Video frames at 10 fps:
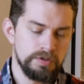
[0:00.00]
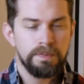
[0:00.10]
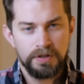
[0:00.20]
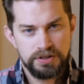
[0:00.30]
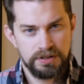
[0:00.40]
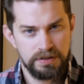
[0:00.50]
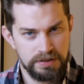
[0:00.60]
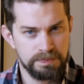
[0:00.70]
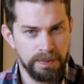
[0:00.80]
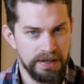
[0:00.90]
You push
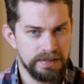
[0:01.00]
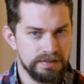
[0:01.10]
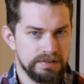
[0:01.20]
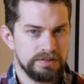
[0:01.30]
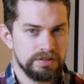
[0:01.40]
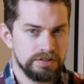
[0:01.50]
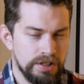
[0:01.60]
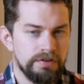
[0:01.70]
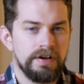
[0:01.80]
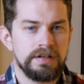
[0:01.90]
this button to
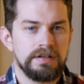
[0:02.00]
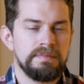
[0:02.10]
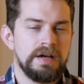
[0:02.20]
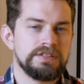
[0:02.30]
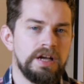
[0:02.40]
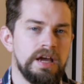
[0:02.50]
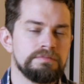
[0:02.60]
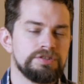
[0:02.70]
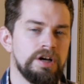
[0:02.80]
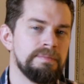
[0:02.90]
generate a magic
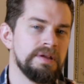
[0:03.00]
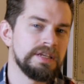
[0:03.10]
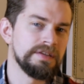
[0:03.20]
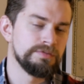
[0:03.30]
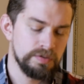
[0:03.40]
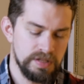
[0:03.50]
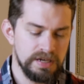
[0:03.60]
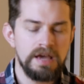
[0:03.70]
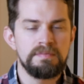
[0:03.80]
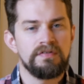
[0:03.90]
item shop, and it gives you the
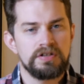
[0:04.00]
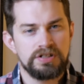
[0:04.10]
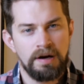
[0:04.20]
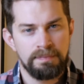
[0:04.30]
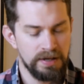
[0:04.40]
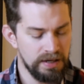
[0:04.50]
name of a shop,